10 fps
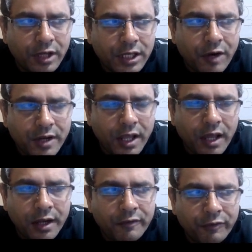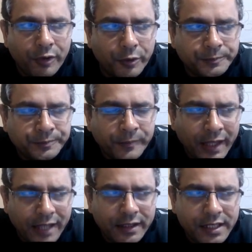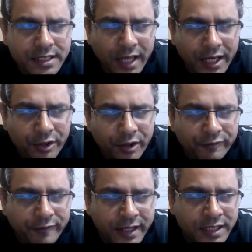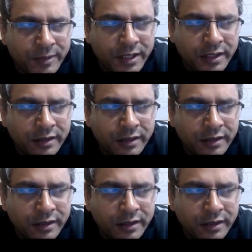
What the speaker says: counter current flow. And this kind of arrangement,